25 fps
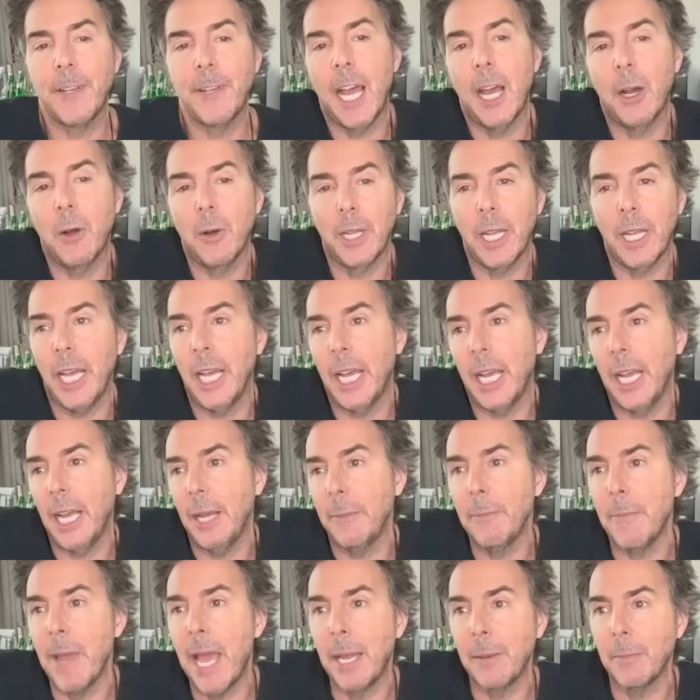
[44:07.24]
now
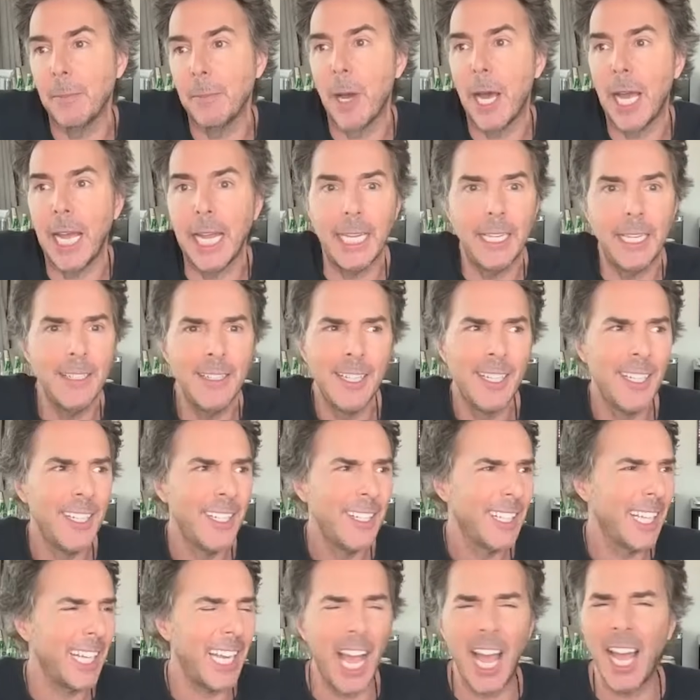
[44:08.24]
i met my
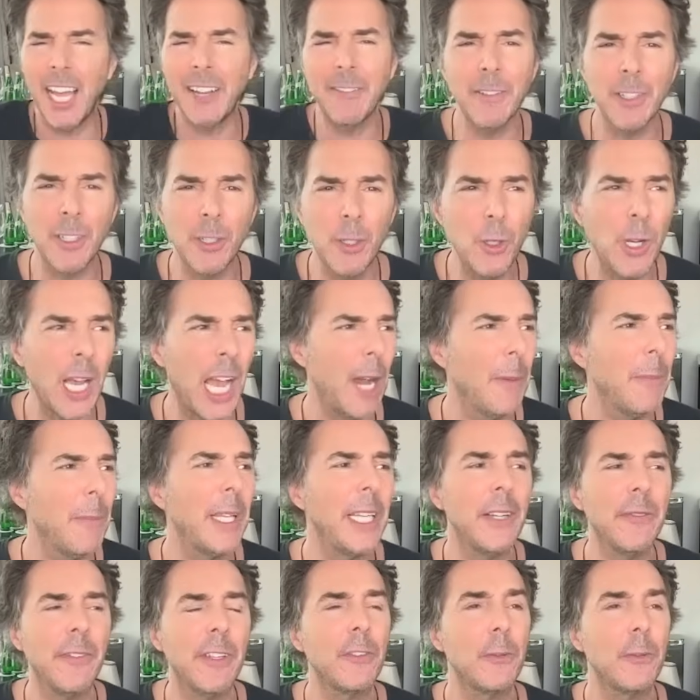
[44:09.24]
like i who, how
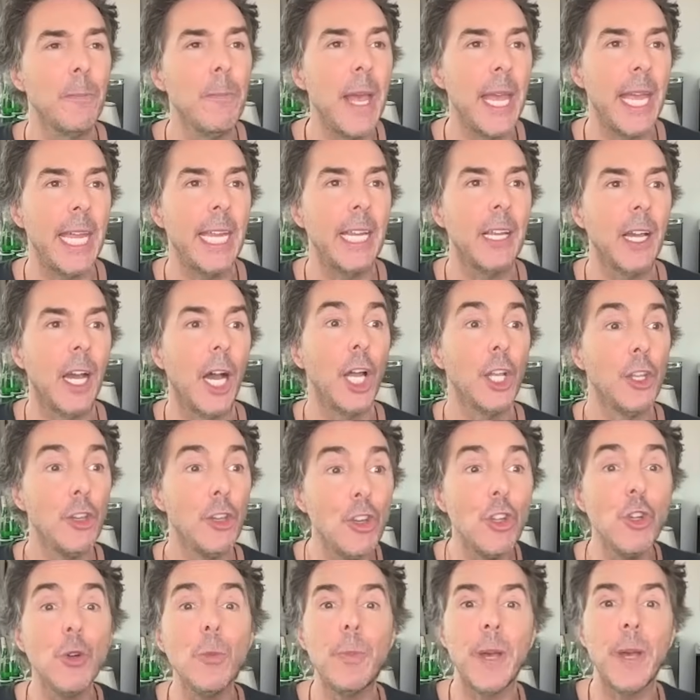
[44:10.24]
many of us make a
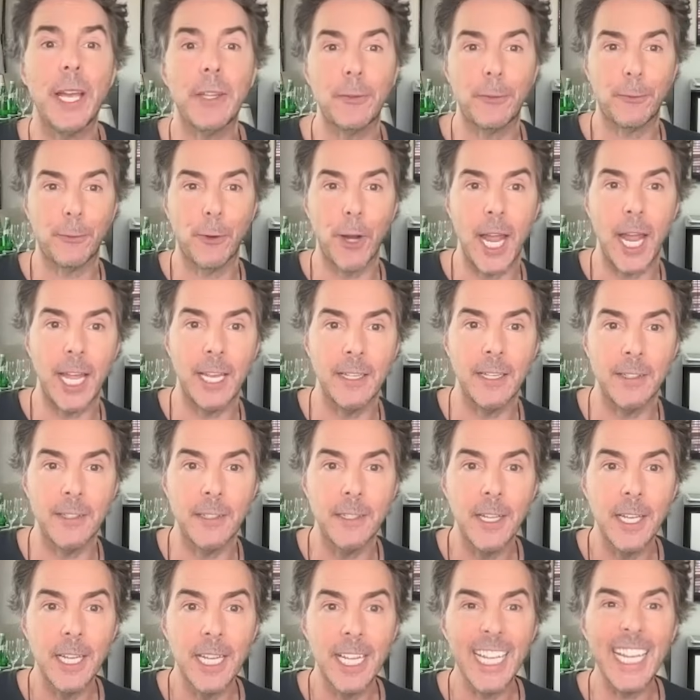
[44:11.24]
new best
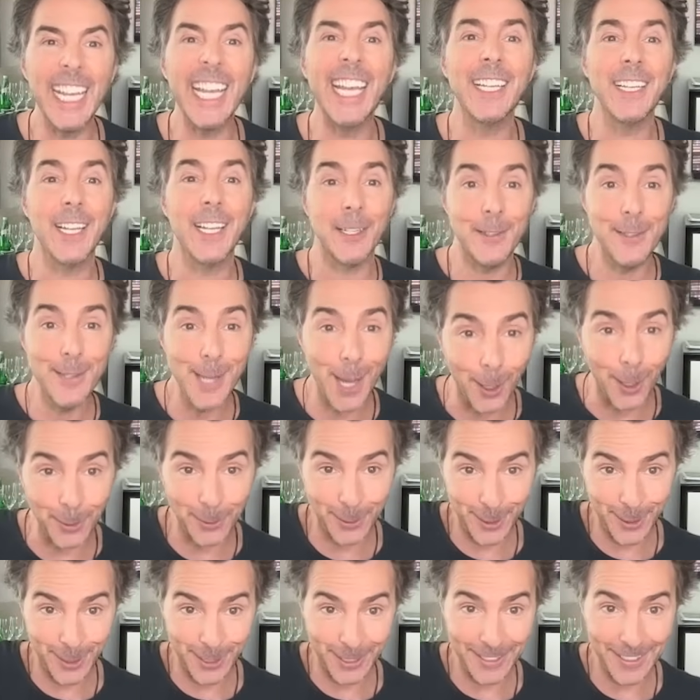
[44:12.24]
friend in
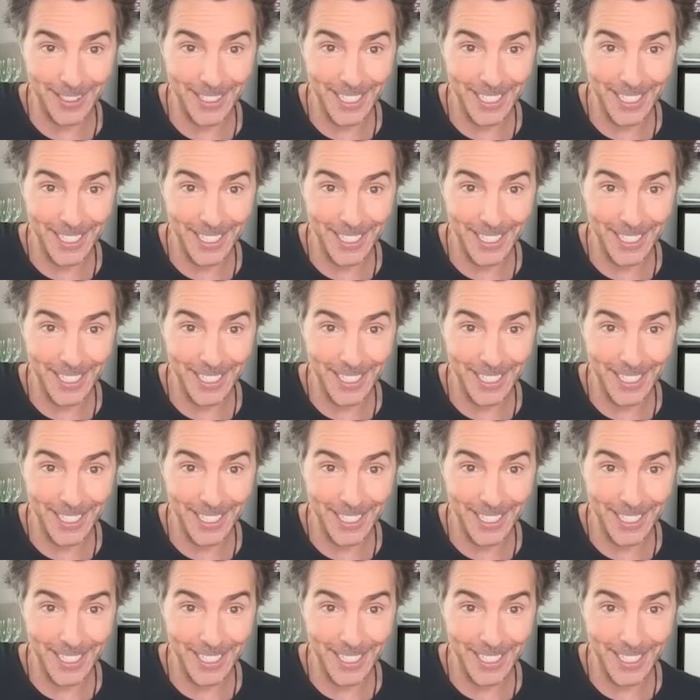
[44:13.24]
adulthood